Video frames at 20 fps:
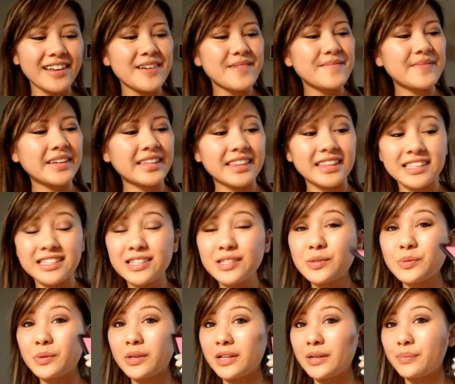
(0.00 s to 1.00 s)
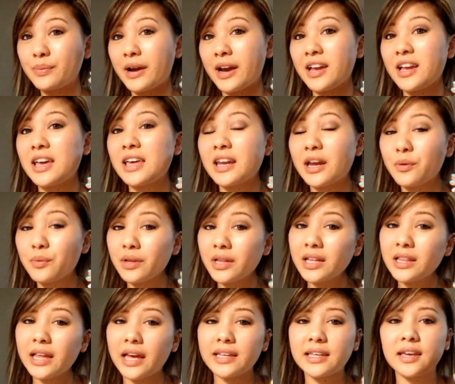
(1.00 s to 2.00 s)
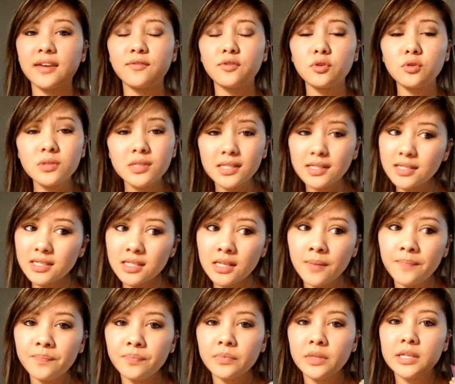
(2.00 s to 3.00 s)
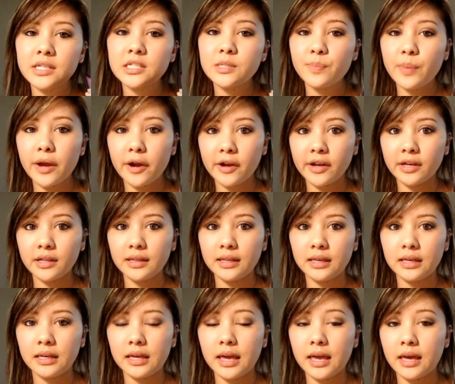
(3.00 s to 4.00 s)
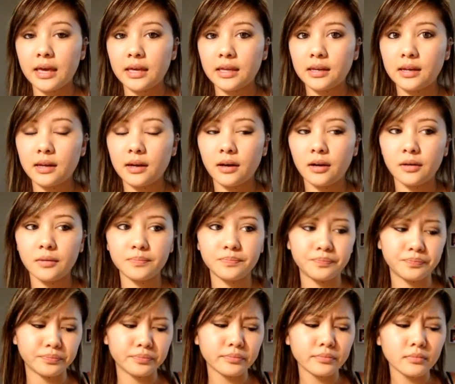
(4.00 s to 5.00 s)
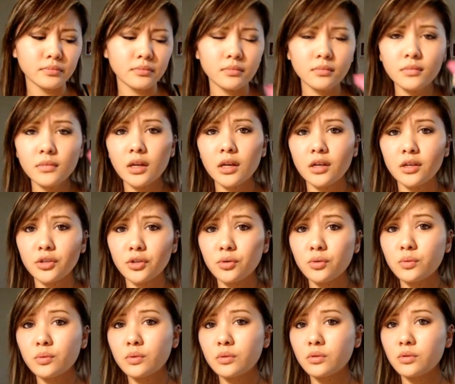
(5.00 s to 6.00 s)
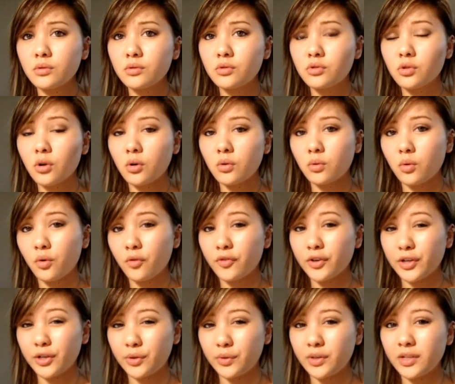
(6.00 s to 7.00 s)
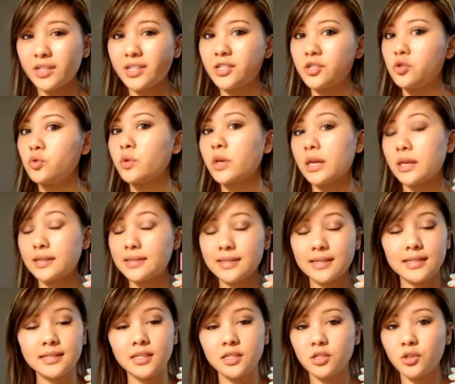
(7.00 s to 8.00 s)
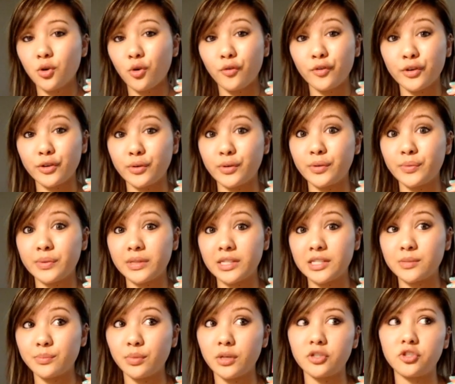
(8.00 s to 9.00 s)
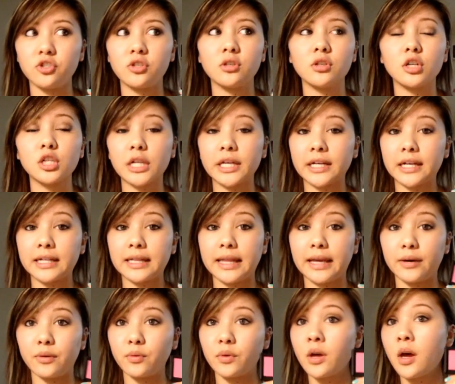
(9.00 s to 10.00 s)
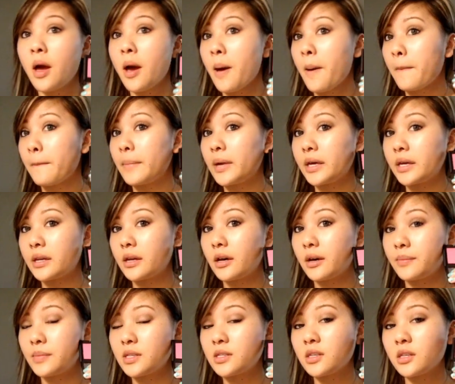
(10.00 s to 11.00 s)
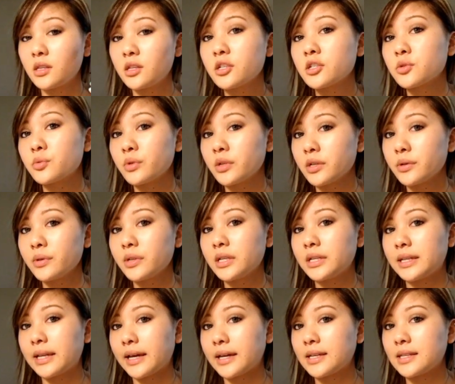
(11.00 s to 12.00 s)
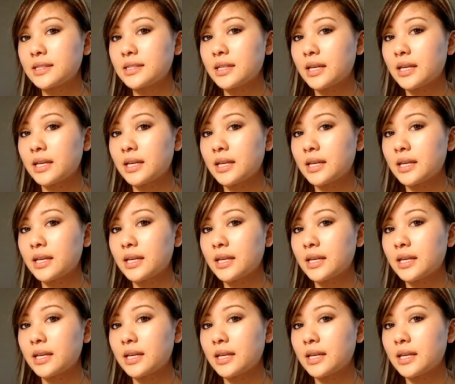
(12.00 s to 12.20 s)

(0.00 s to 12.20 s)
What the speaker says: But this is really bright, and I really like it. If you use this sparingly and you don't overdo it, because it's easy to overdo it with this blush. You could look like a clown, but it looks really, really nice.